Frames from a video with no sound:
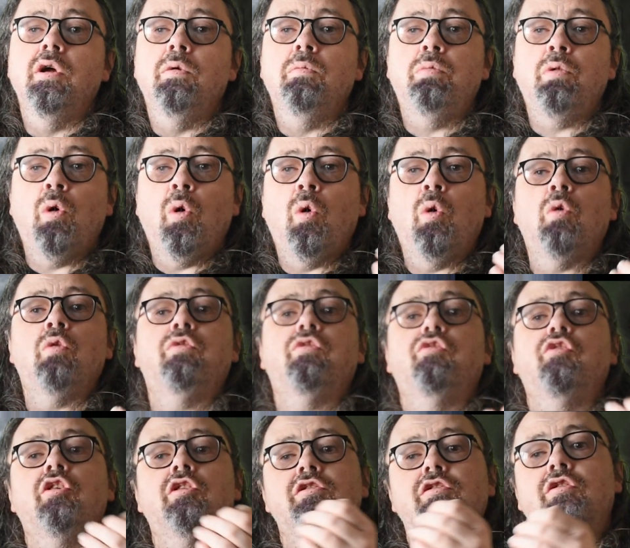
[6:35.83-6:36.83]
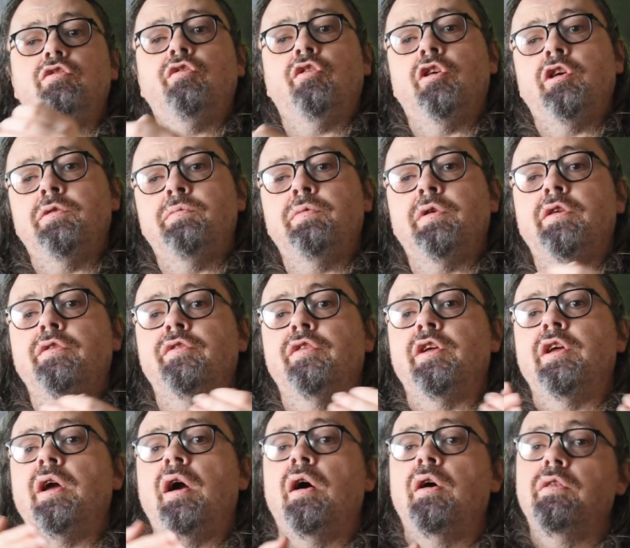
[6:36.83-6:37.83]
both describing
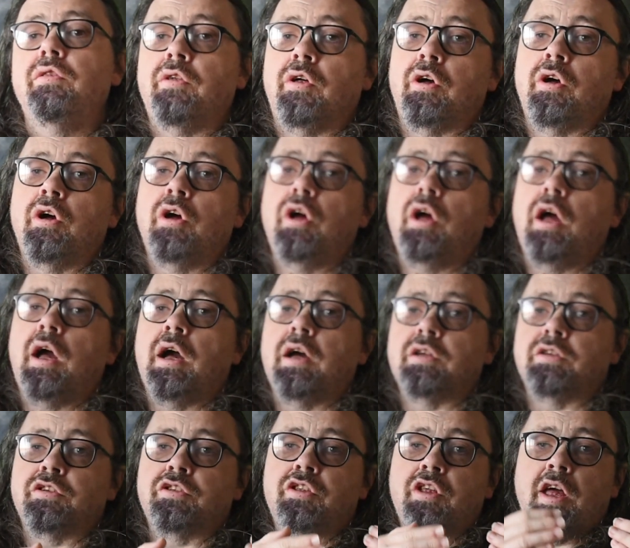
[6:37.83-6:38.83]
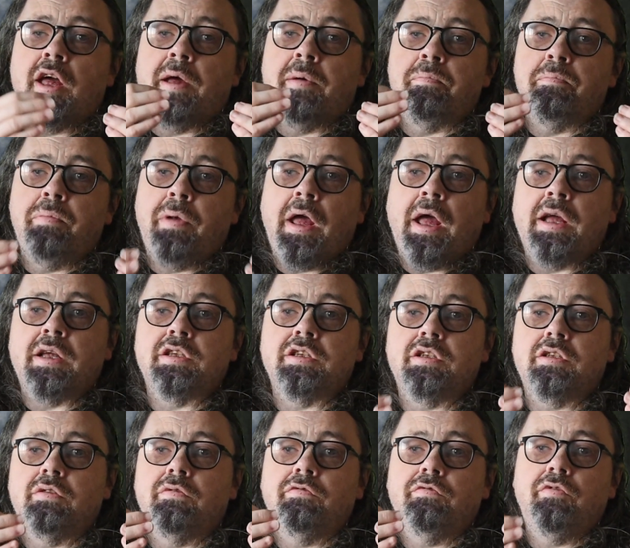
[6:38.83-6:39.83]
the other as their
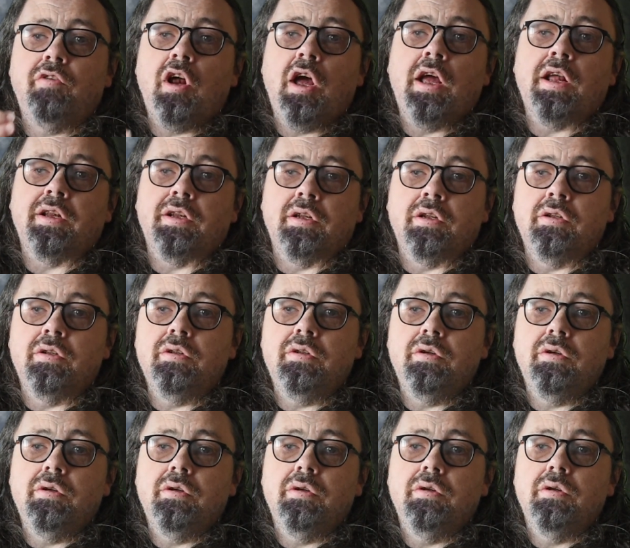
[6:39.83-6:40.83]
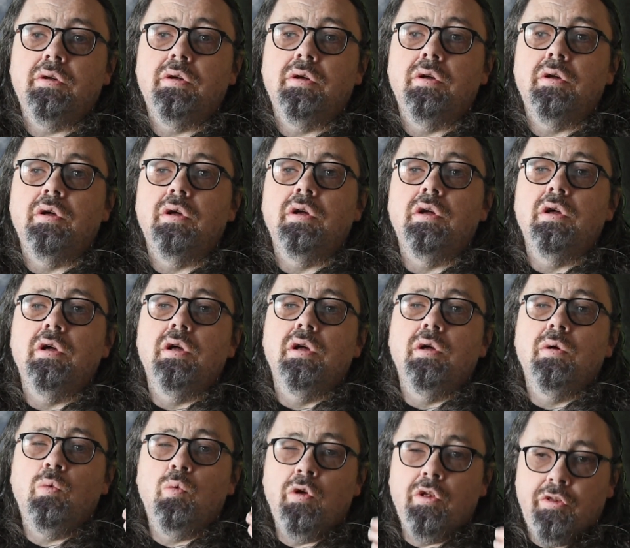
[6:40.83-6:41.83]
best friend.
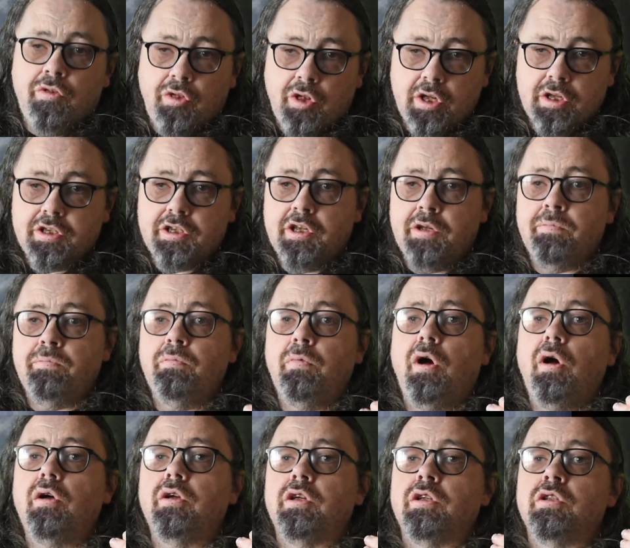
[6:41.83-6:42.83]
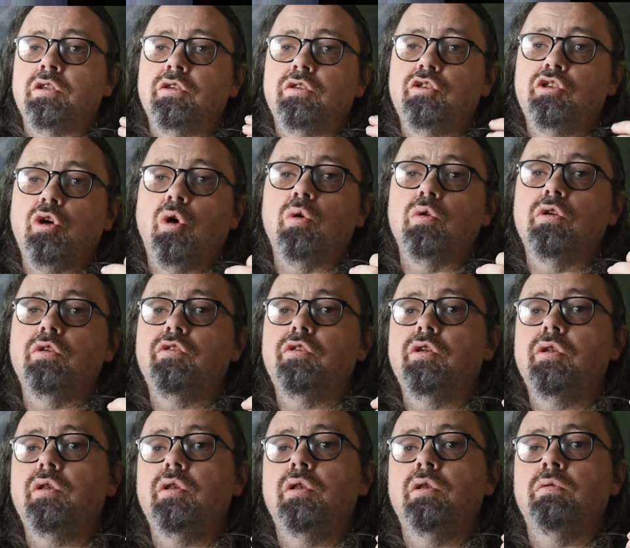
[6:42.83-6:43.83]
With this in mind,
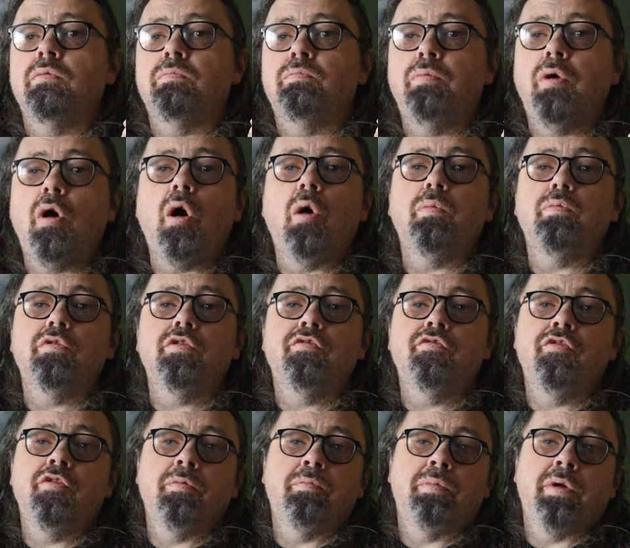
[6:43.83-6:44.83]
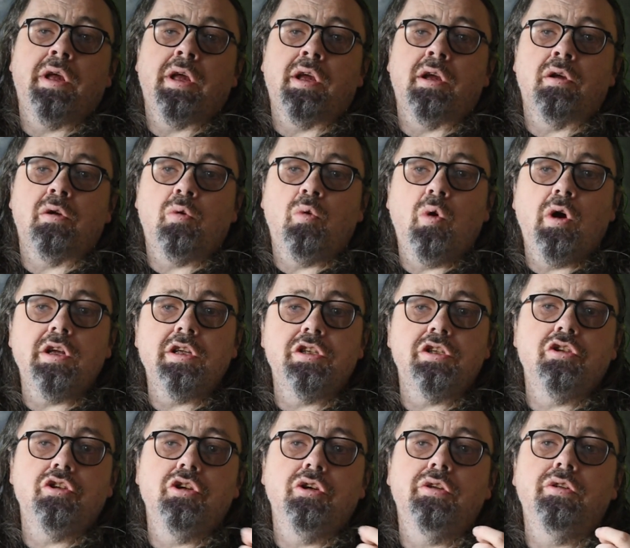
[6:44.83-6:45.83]
Jonathan popped the big
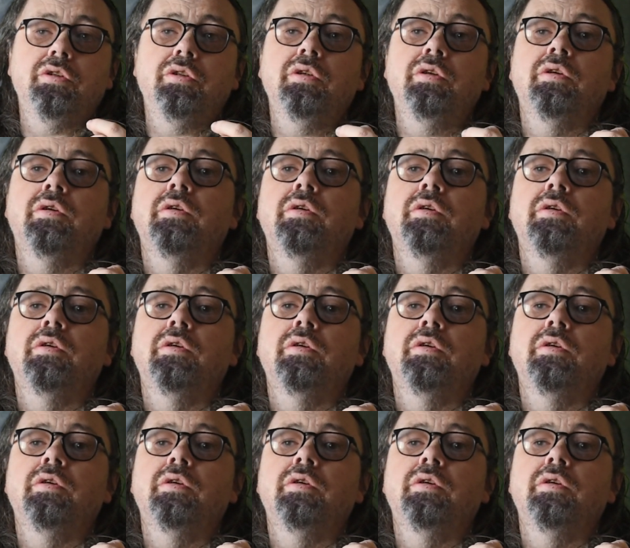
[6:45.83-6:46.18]
question,